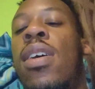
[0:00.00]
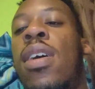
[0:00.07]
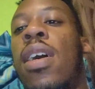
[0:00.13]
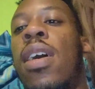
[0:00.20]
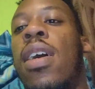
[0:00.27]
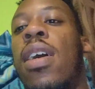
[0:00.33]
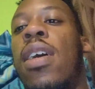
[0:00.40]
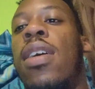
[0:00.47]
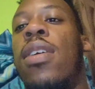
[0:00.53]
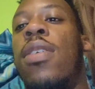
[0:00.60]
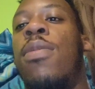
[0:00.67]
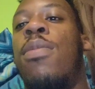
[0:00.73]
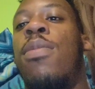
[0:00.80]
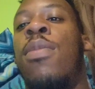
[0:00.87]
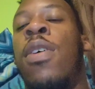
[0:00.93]

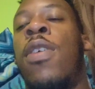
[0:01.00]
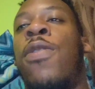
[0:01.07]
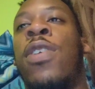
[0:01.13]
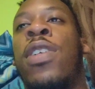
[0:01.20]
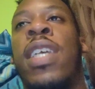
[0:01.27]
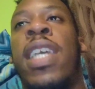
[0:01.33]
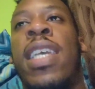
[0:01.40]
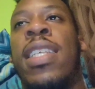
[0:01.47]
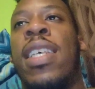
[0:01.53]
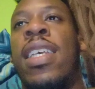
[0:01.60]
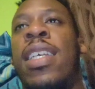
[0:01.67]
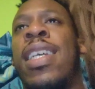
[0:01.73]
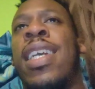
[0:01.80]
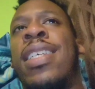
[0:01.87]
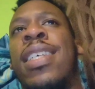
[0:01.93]
But for
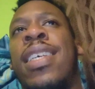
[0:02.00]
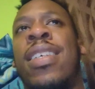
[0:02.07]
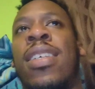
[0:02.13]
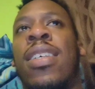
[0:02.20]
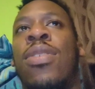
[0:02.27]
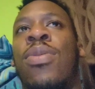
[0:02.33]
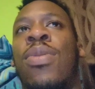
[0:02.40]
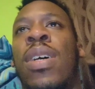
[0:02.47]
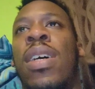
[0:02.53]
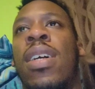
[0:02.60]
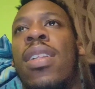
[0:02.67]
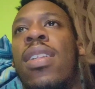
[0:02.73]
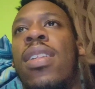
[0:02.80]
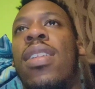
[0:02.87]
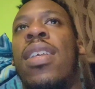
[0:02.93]
Jay-Z's is
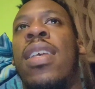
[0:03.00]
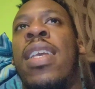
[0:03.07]
what